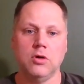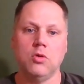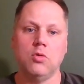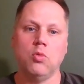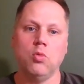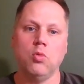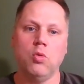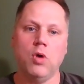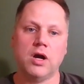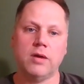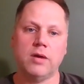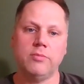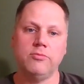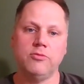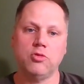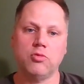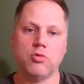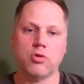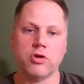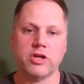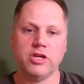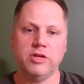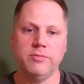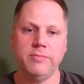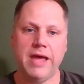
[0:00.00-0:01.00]
Welcome to
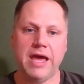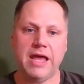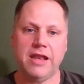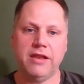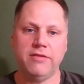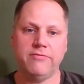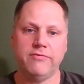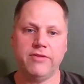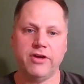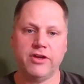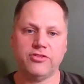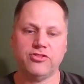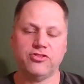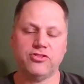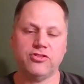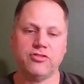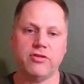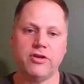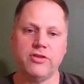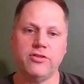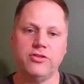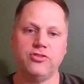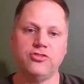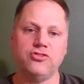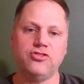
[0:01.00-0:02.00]
Working Man Investor. On
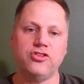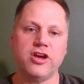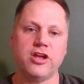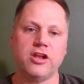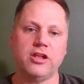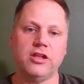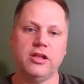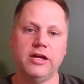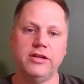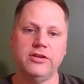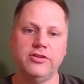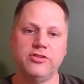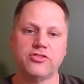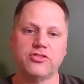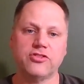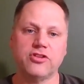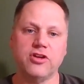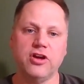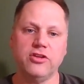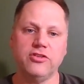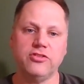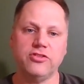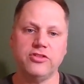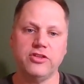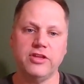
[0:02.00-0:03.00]
this channel, I
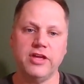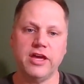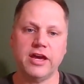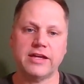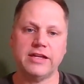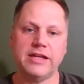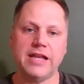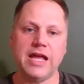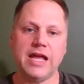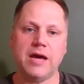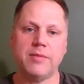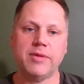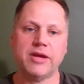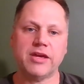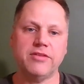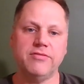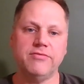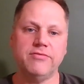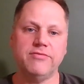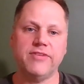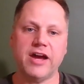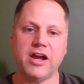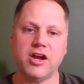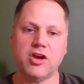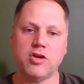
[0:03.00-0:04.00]
discuss the economic
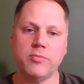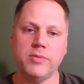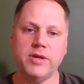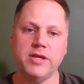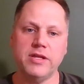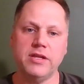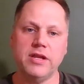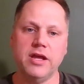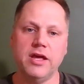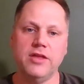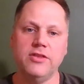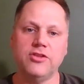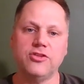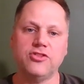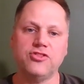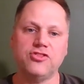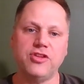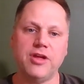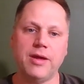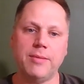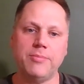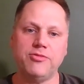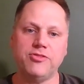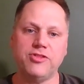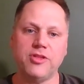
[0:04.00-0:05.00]
environment and the
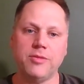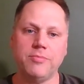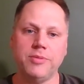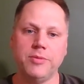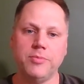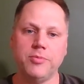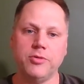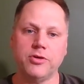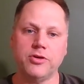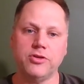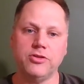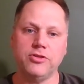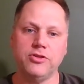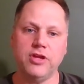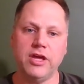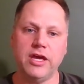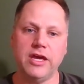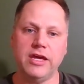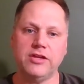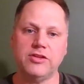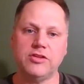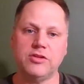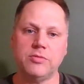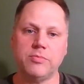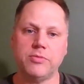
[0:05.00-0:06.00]
steps that people can
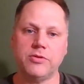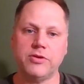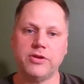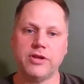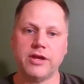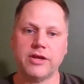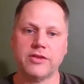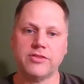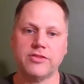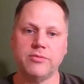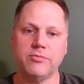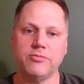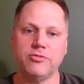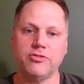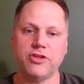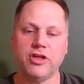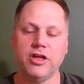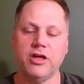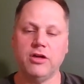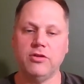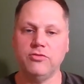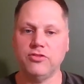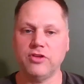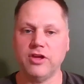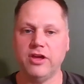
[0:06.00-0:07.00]
take to protect
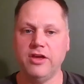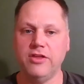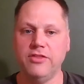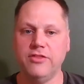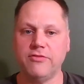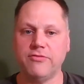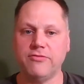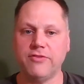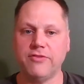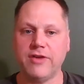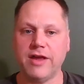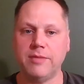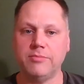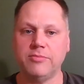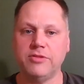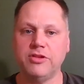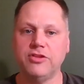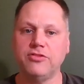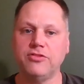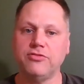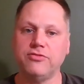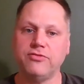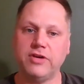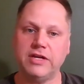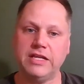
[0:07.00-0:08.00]
themselves and their family's
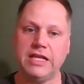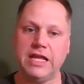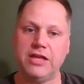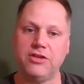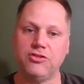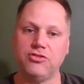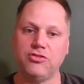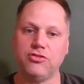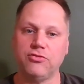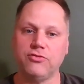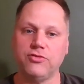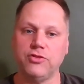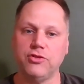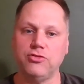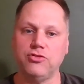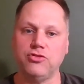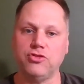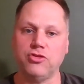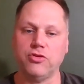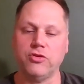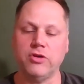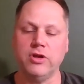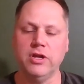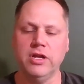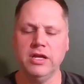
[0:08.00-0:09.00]
financial
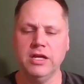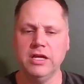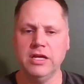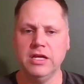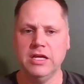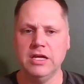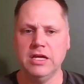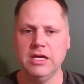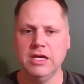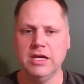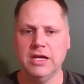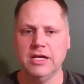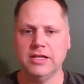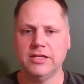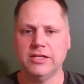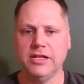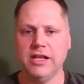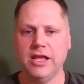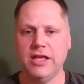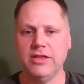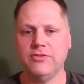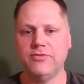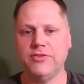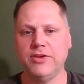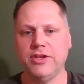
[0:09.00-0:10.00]
future.
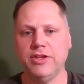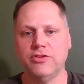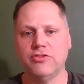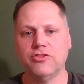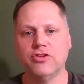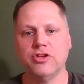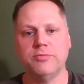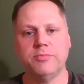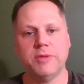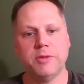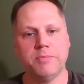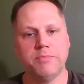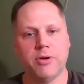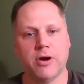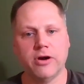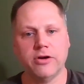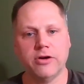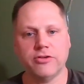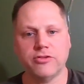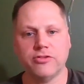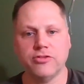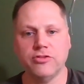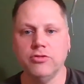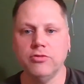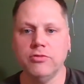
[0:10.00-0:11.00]
Today's video is going to be part
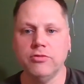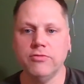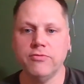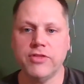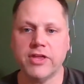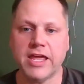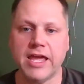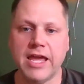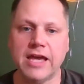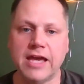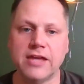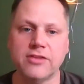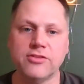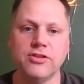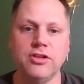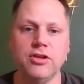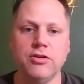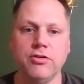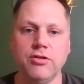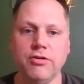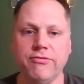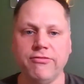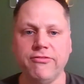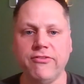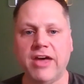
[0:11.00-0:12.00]
2 of the Cantillon
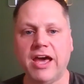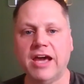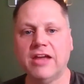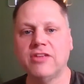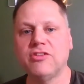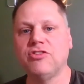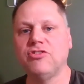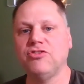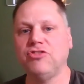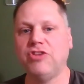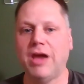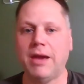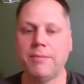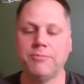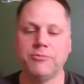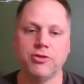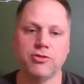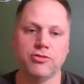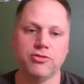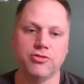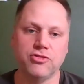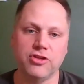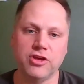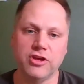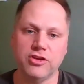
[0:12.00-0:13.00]
Effect, chapter
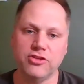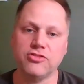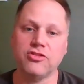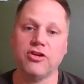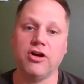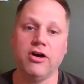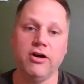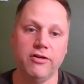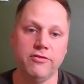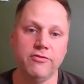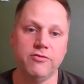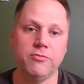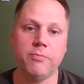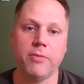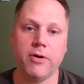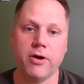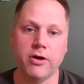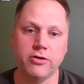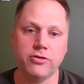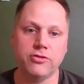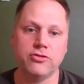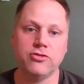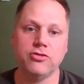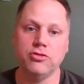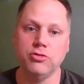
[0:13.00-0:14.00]
6 of
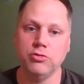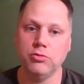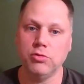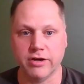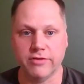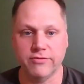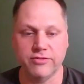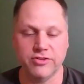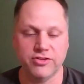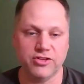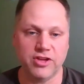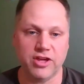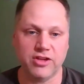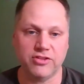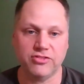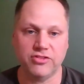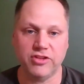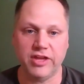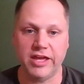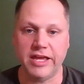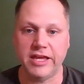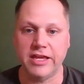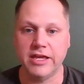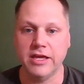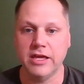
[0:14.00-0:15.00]
part 2 of his
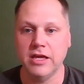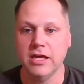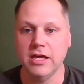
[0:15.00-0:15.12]
essay.